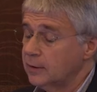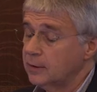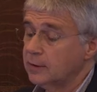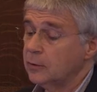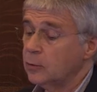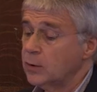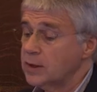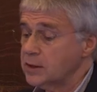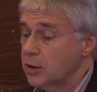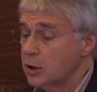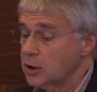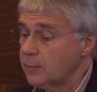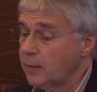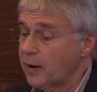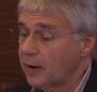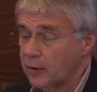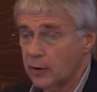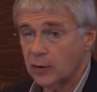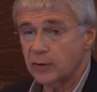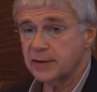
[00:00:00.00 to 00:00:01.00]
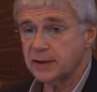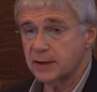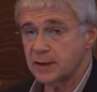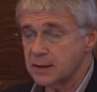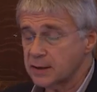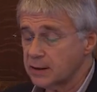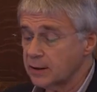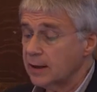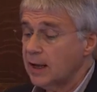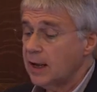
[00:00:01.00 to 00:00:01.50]
research
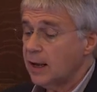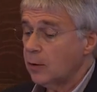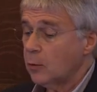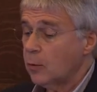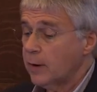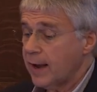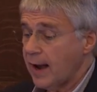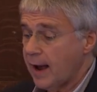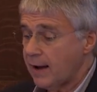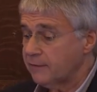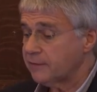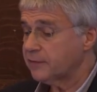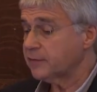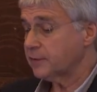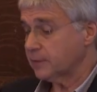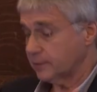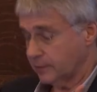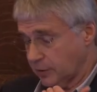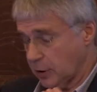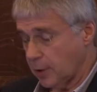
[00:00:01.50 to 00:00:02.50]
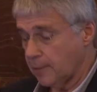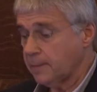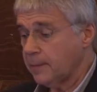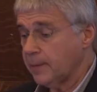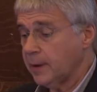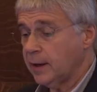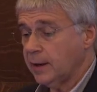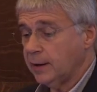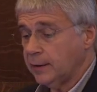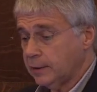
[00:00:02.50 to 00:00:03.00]
priorities, we have
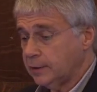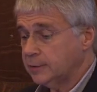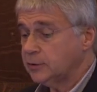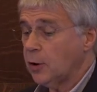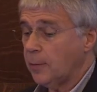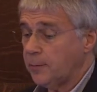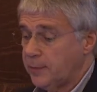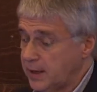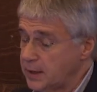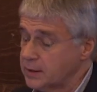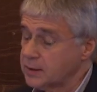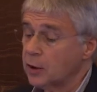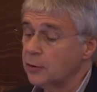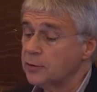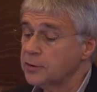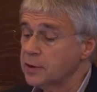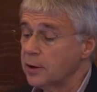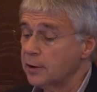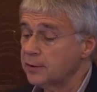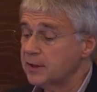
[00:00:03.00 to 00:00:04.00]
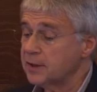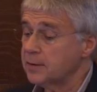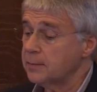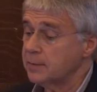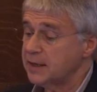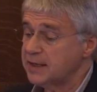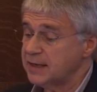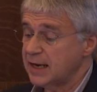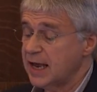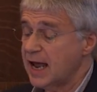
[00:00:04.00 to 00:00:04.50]
some topics concerning
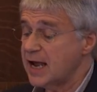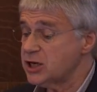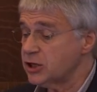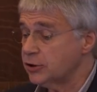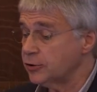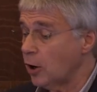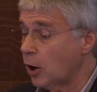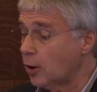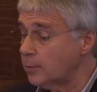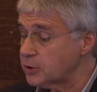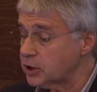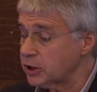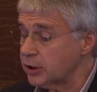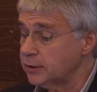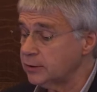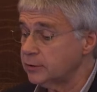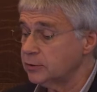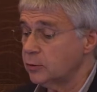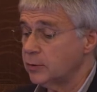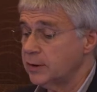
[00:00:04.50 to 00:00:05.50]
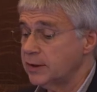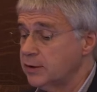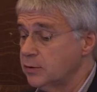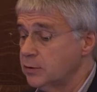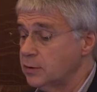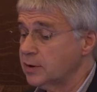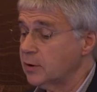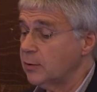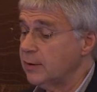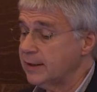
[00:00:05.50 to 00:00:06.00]
mitigation options to
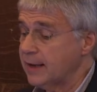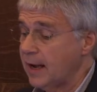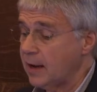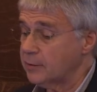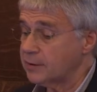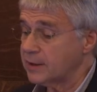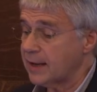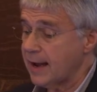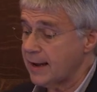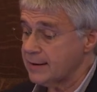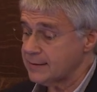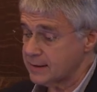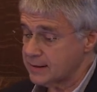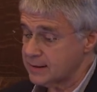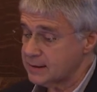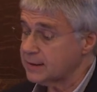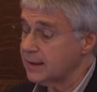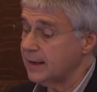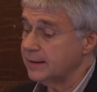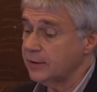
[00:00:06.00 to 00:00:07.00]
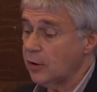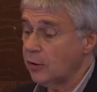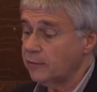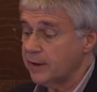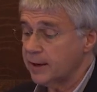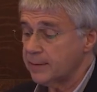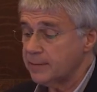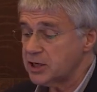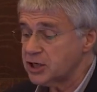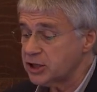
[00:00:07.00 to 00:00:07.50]
reduce greenhouse gases and
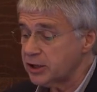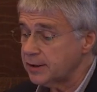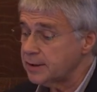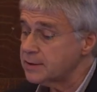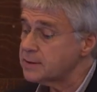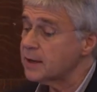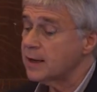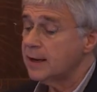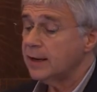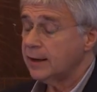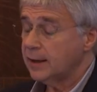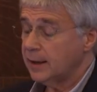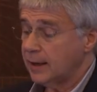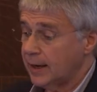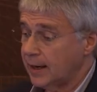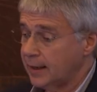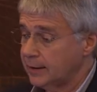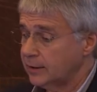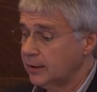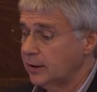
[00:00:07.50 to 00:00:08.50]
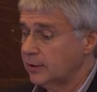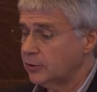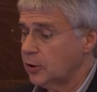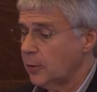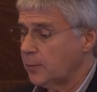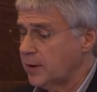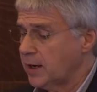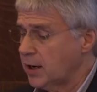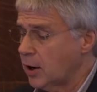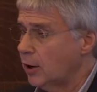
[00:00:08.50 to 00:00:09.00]
other emissions, and a
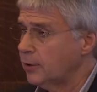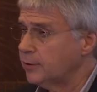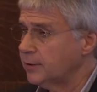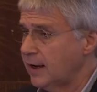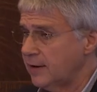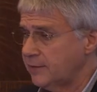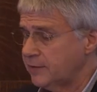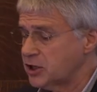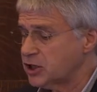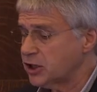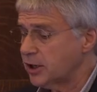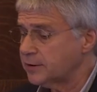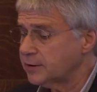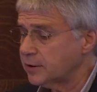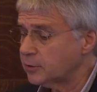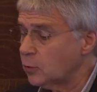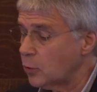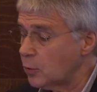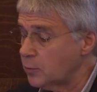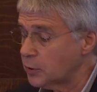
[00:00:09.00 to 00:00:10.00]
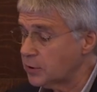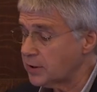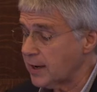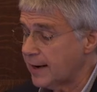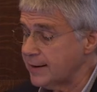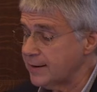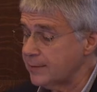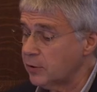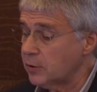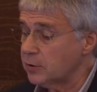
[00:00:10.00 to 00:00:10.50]
topic on efficient and robust
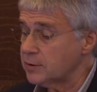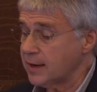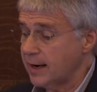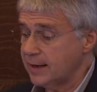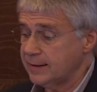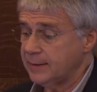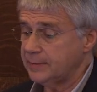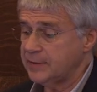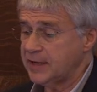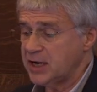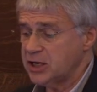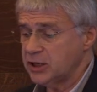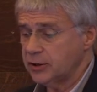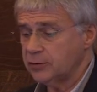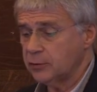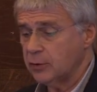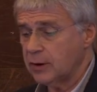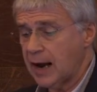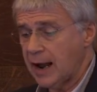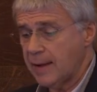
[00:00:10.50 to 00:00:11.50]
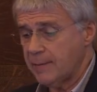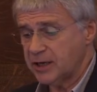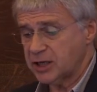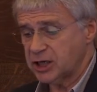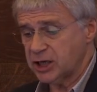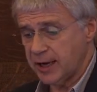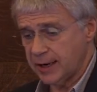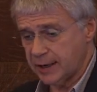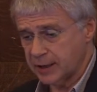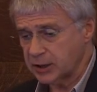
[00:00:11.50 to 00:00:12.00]
animals adaptation to climate
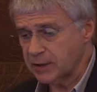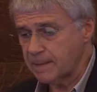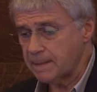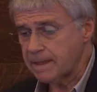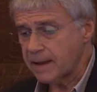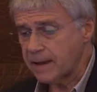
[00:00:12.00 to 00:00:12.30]
change.